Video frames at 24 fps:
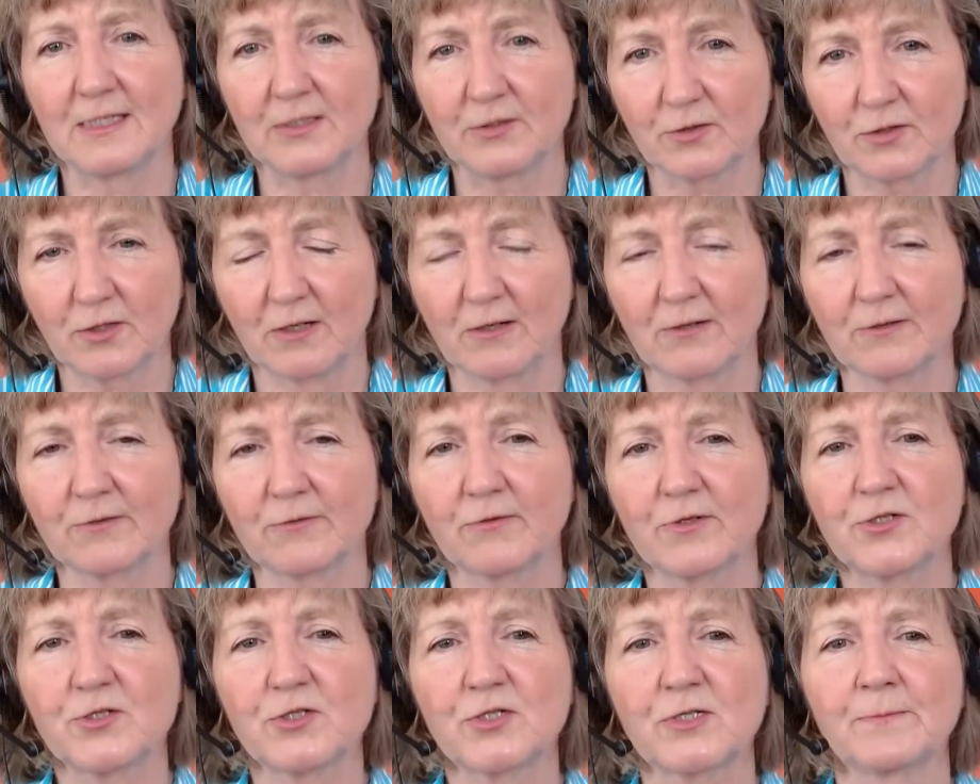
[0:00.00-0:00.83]
in
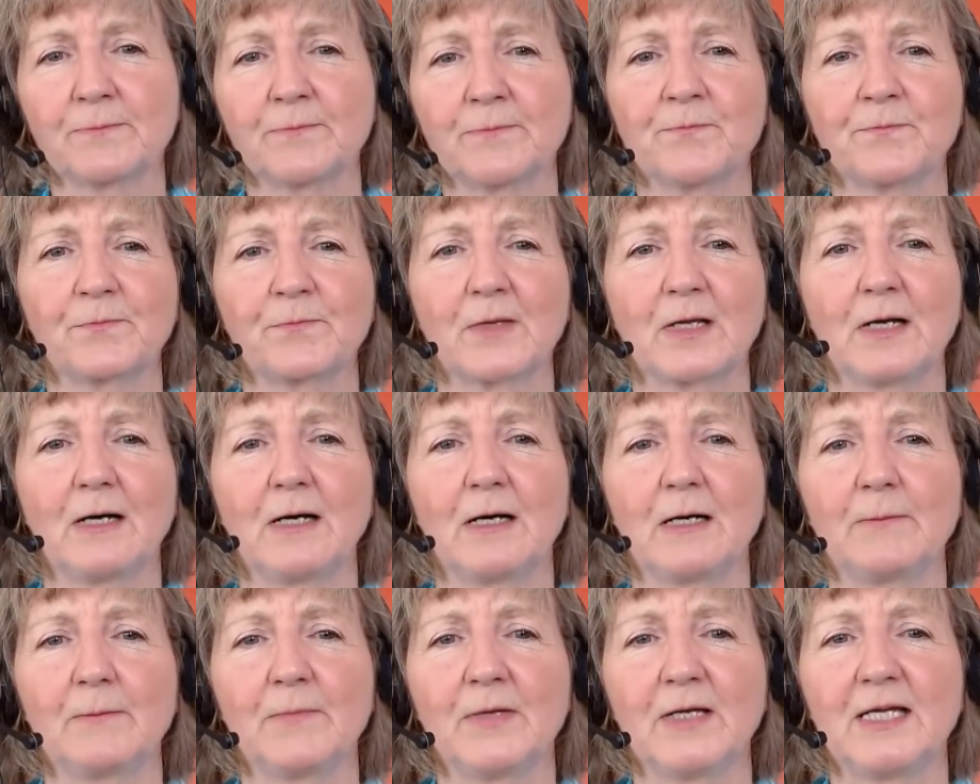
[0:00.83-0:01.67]
Congress
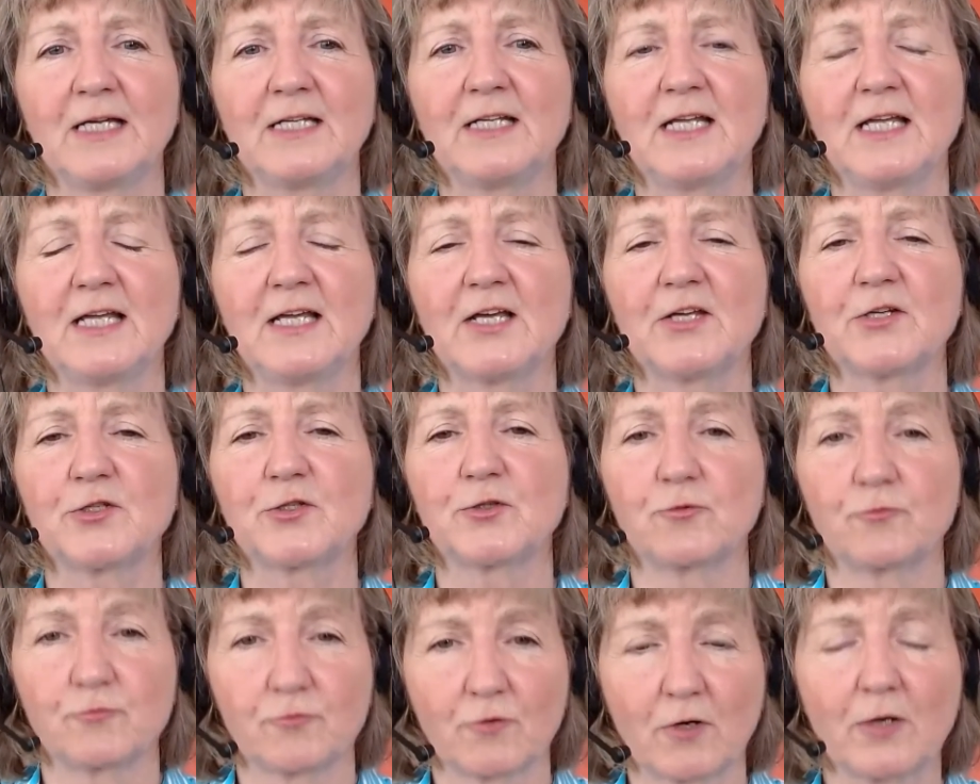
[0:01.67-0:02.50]
um, it
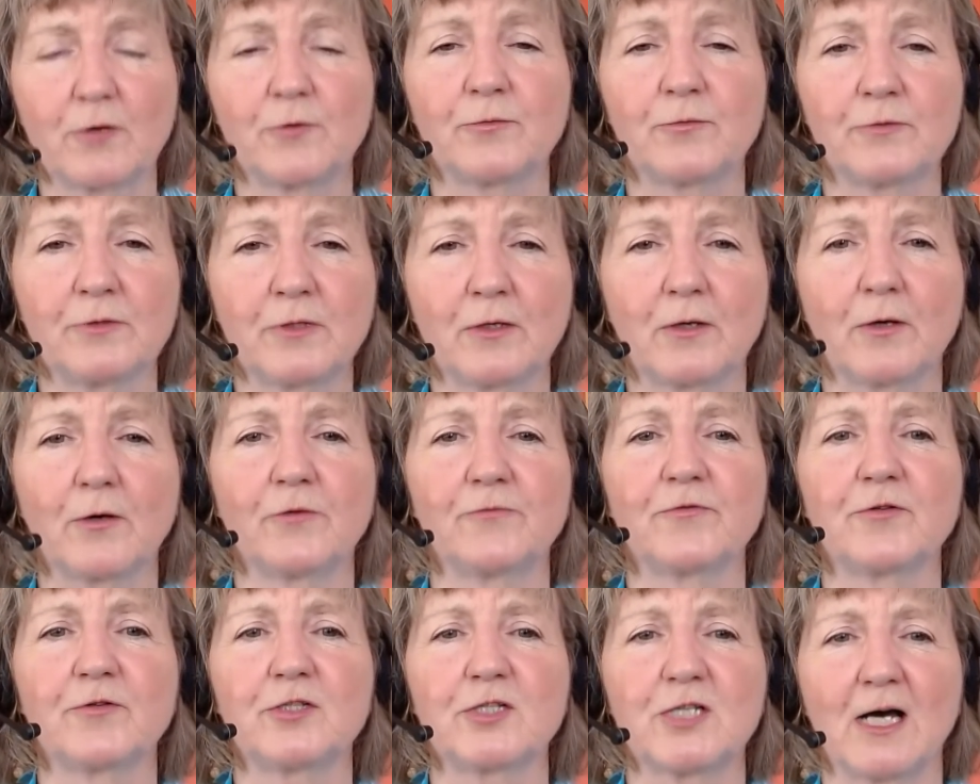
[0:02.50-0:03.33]
has grown
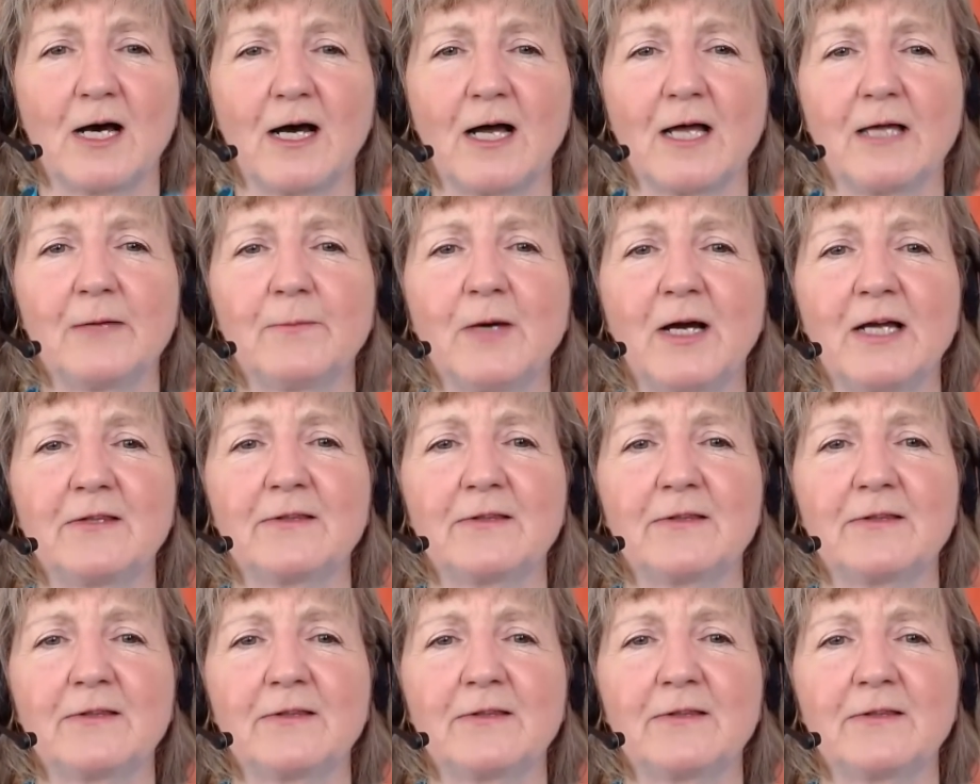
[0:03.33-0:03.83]
over time.